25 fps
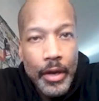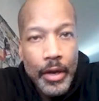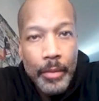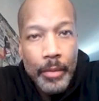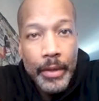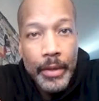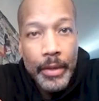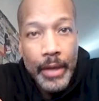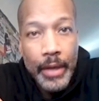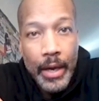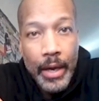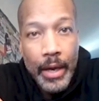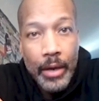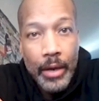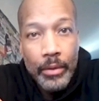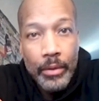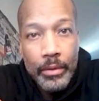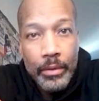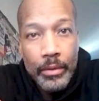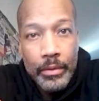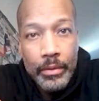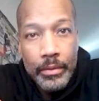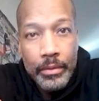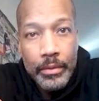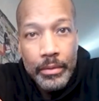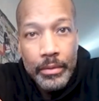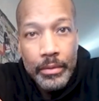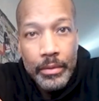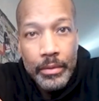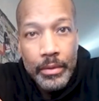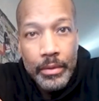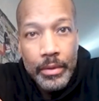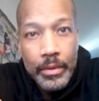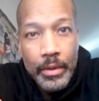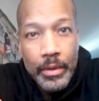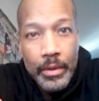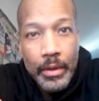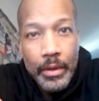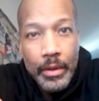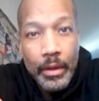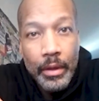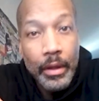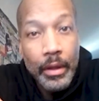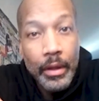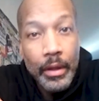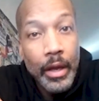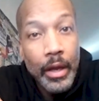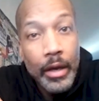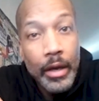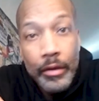Hear me now.
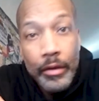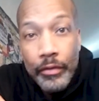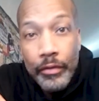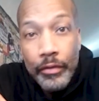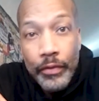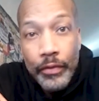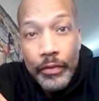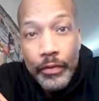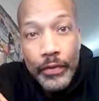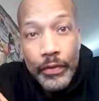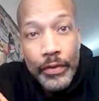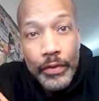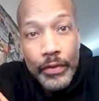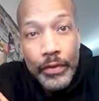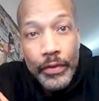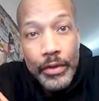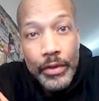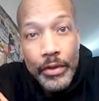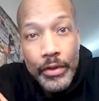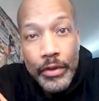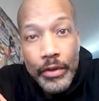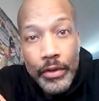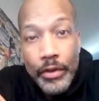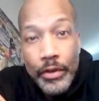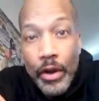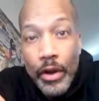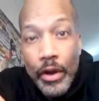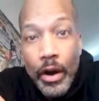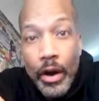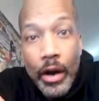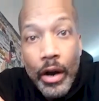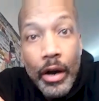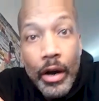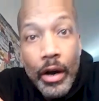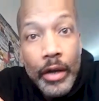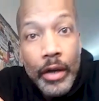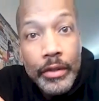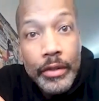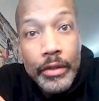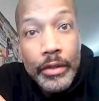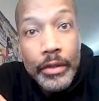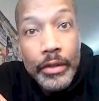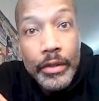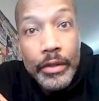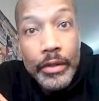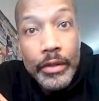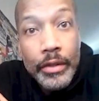Love your heart.